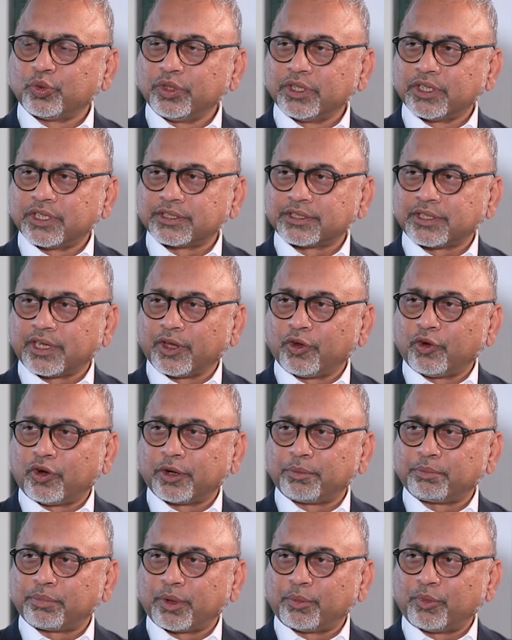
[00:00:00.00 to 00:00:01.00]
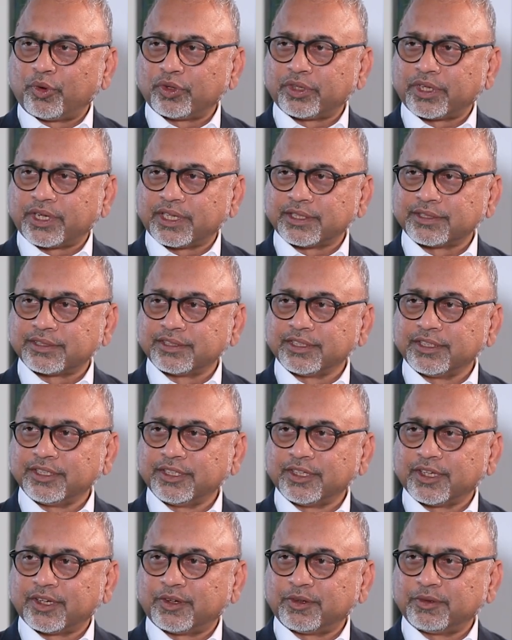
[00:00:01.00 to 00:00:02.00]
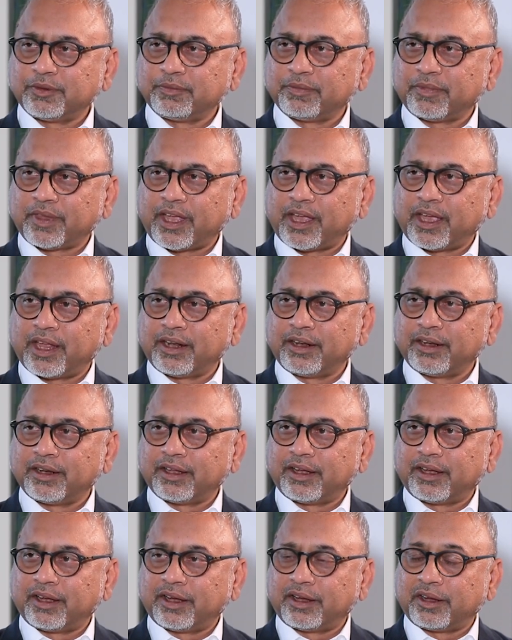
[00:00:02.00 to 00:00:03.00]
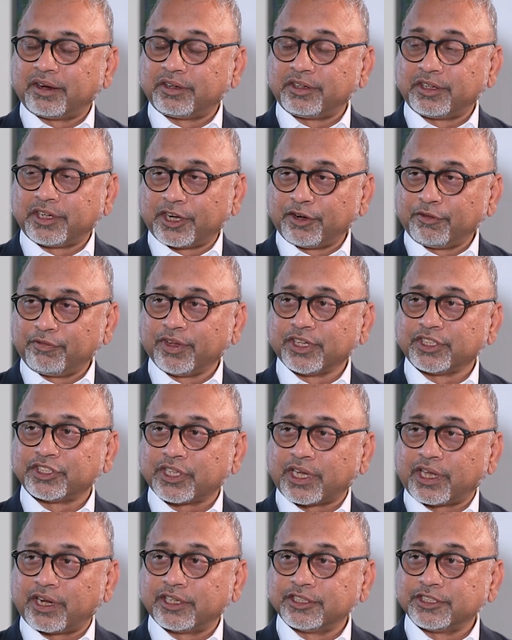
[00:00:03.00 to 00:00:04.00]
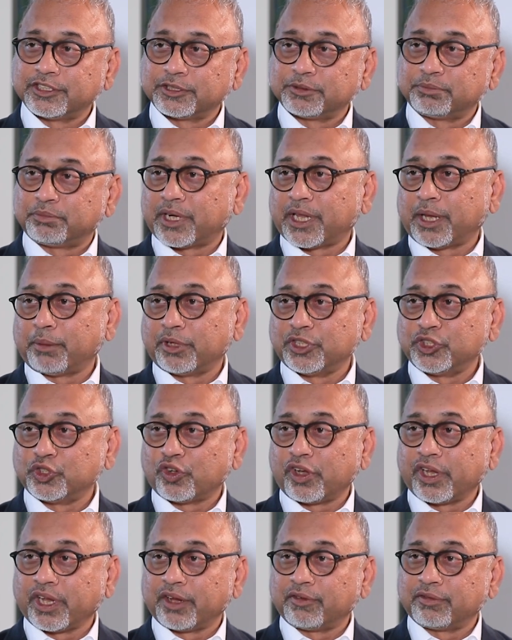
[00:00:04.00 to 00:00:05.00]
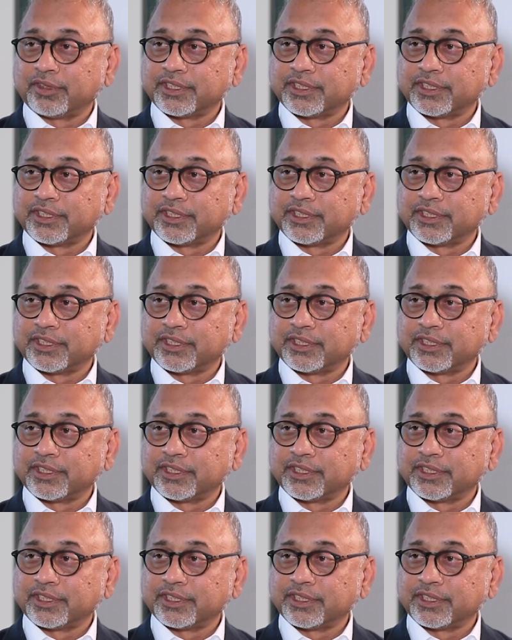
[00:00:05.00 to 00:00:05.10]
2 years, I got promoted as CEO, and terrific challenge, but I'm enjoying